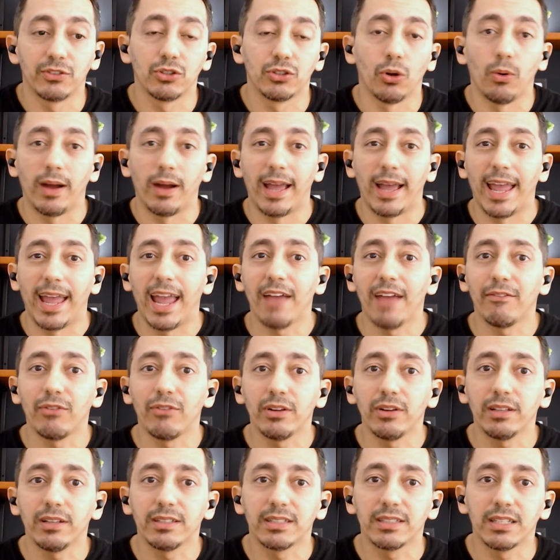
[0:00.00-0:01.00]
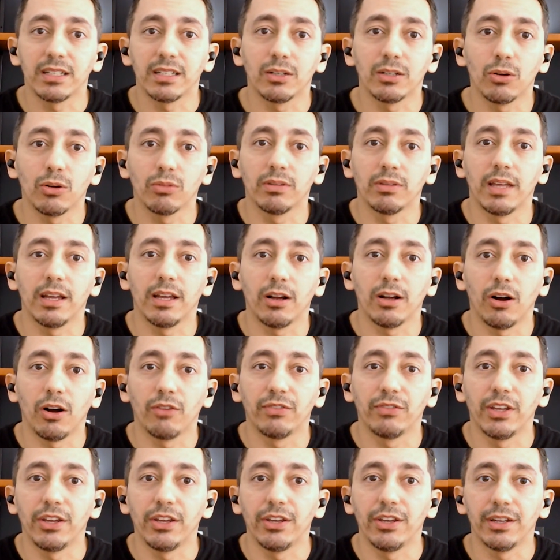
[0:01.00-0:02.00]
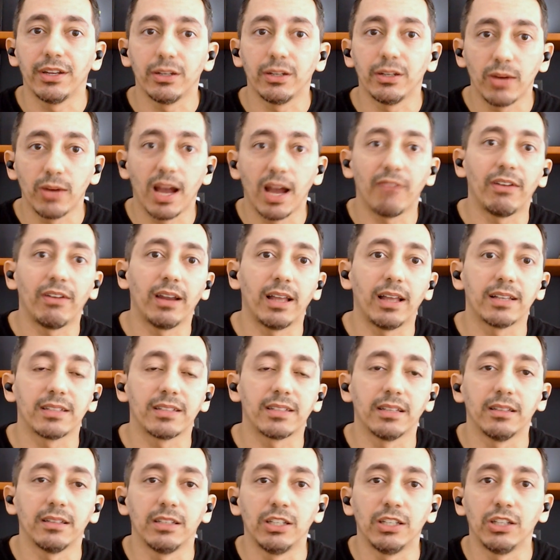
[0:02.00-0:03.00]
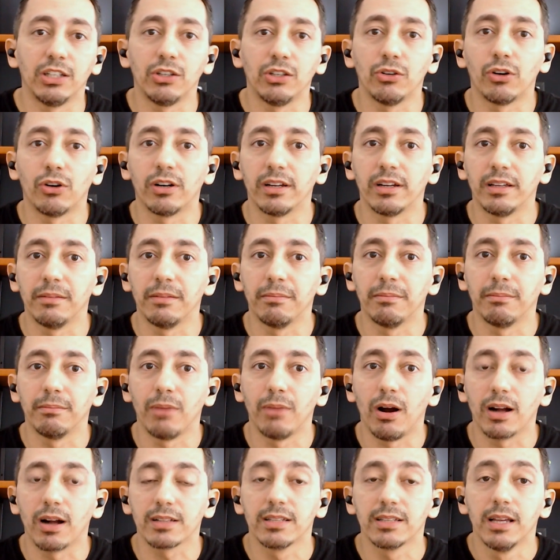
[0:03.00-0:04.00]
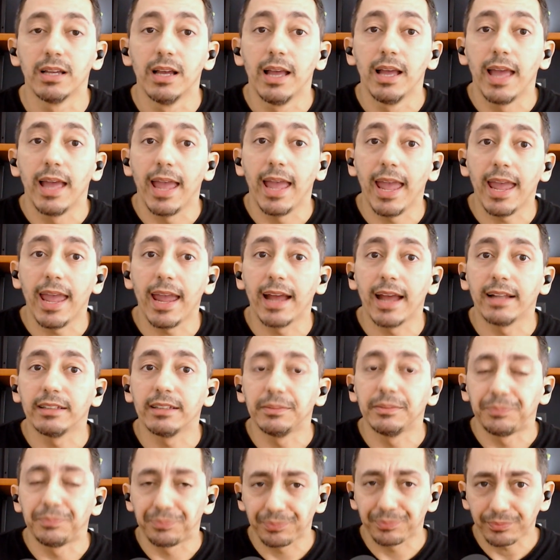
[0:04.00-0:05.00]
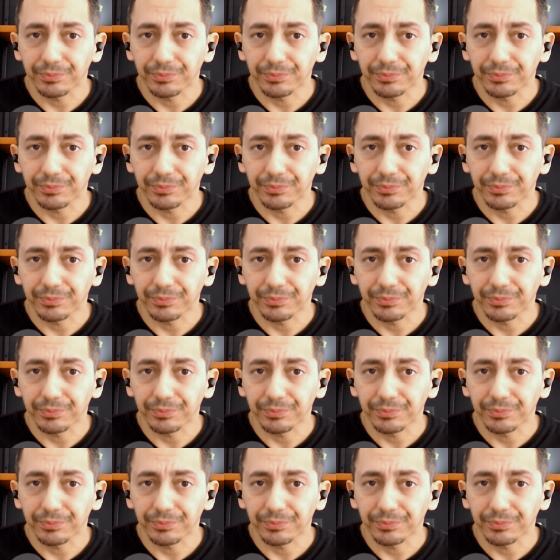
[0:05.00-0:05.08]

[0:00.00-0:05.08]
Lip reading: So every single day of the year, you have a lesson in your inbox. And